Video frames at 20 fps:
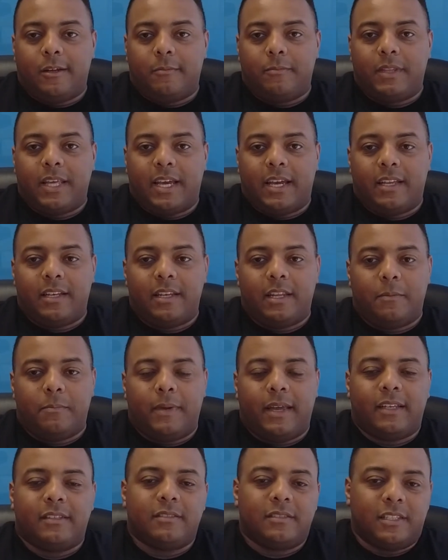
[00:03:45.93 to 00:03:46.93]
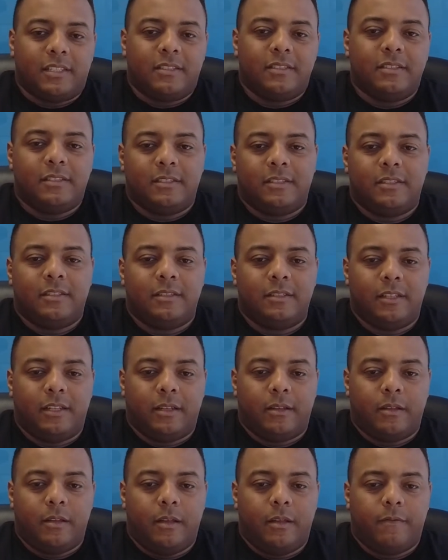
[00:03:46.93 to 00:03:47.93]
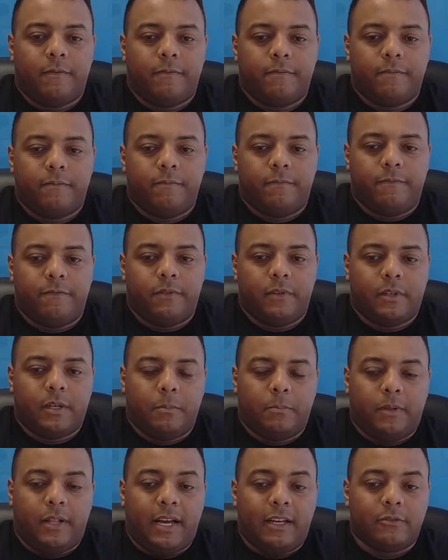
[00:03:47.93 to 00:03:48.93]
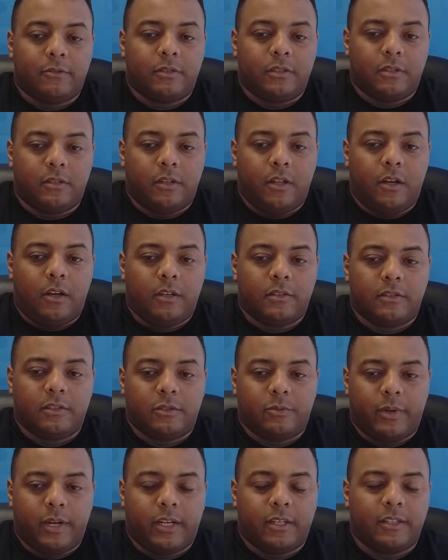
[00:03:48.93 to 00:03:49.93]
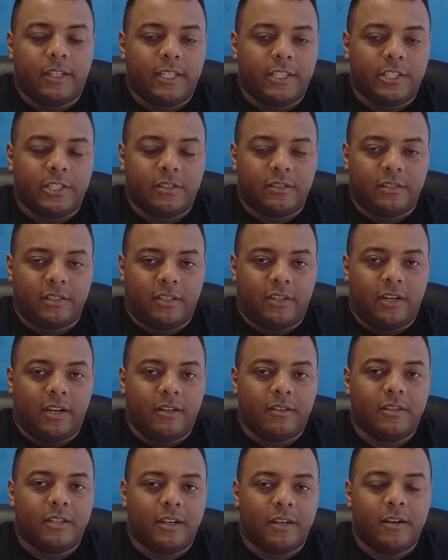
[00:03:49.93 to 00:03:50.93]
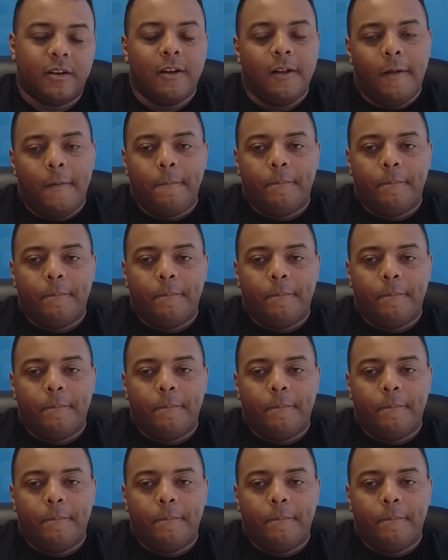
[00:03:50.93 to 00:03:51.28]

that it makes sense, it complies with the laws and the regulations that are out there.